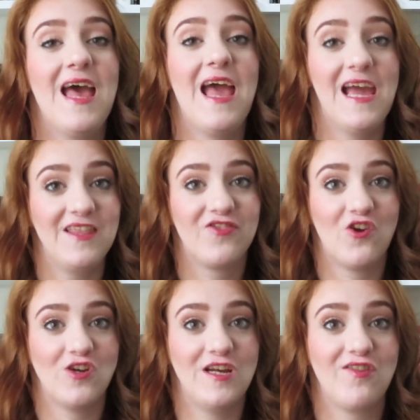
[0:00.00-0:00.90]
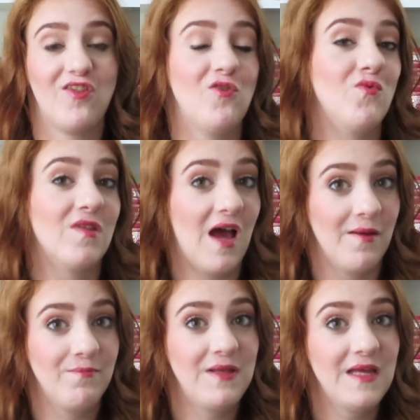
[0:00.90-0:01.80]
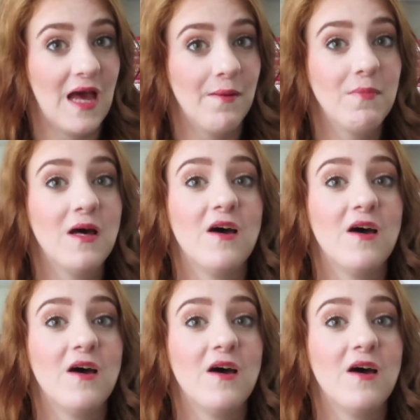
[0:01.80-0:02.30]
8:30 to 9 p.m.,